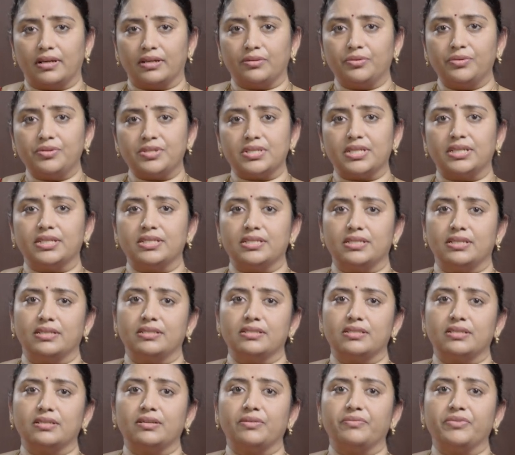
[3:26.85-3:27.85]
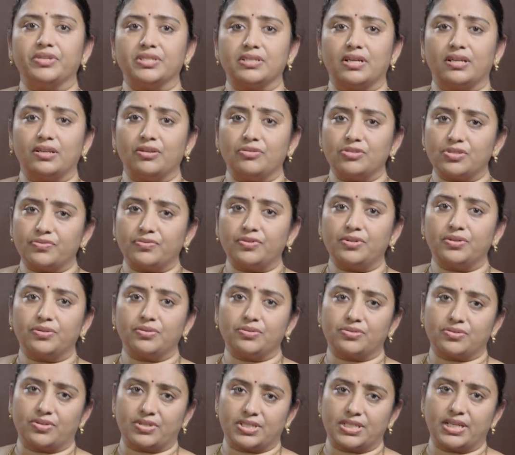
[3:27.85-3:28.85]
good citizens which are useful
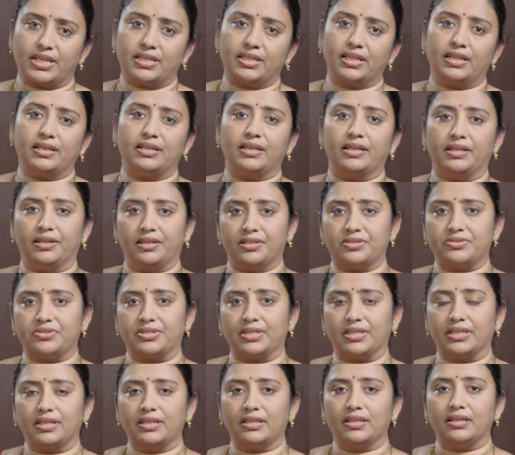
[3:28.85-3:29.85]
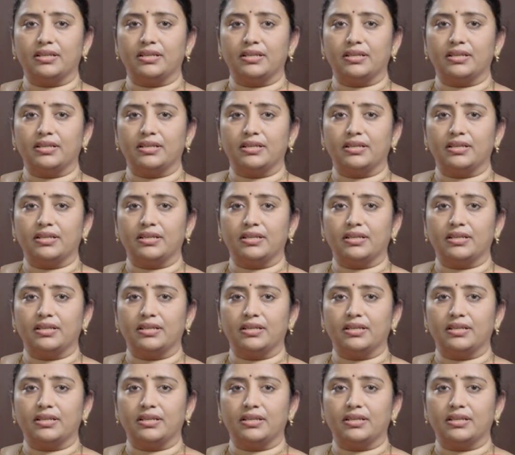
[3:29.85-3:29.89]
to society and industry.